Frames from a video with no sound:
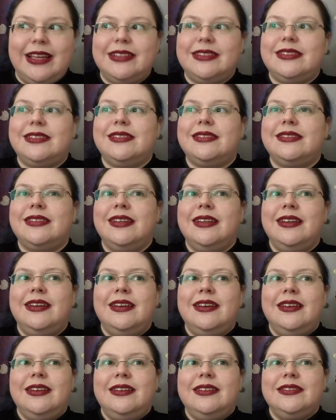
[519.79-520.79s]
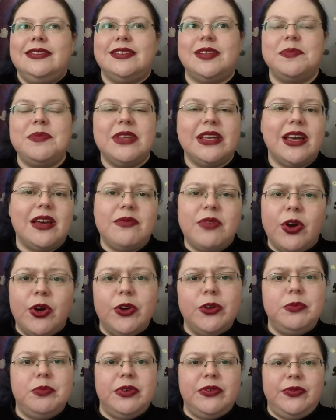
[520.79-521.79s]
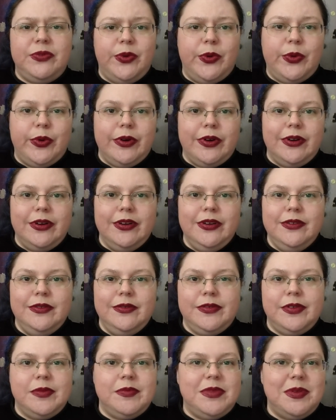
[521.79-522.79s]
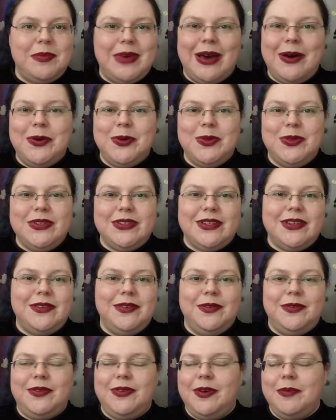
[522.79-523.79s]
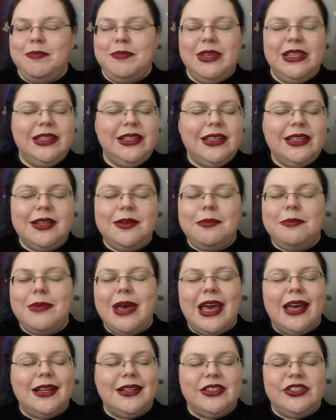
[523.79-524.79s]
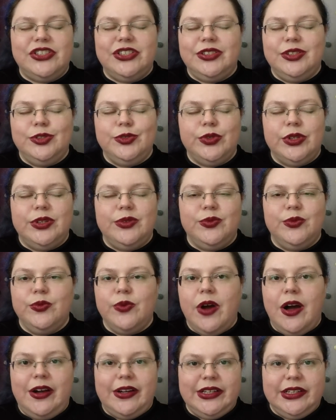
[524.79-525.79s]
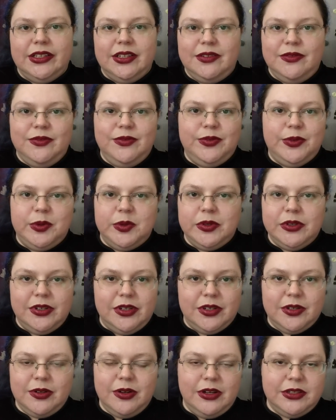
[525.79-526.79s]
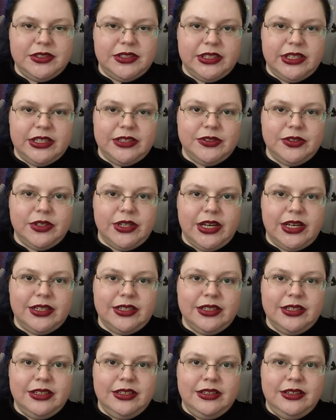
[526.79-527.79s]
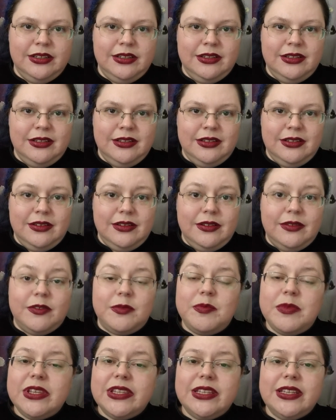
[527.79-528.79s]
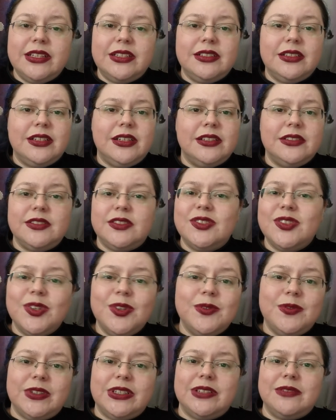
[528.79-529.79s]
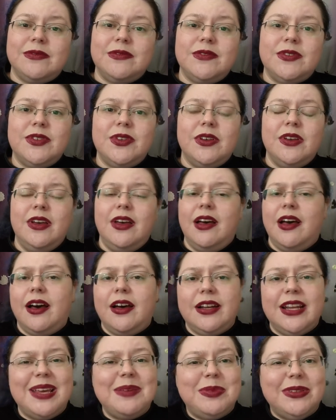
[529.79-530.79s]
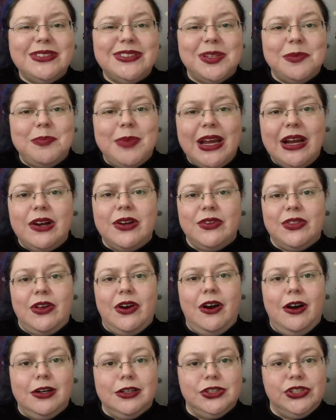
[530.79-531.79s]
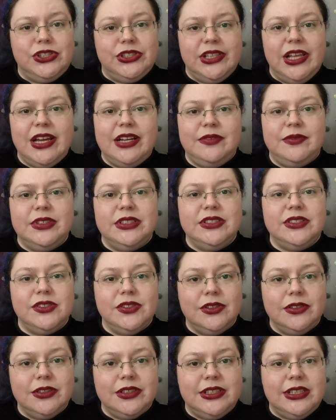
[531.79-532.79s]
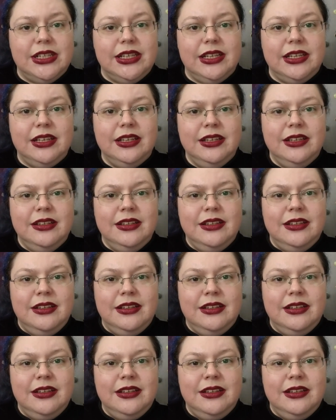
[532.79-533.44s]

It's something I've heard before from the mouths of a million man-children rotting on fora across the internet. A million conservatives unable to bear the harsh light of uncertainty.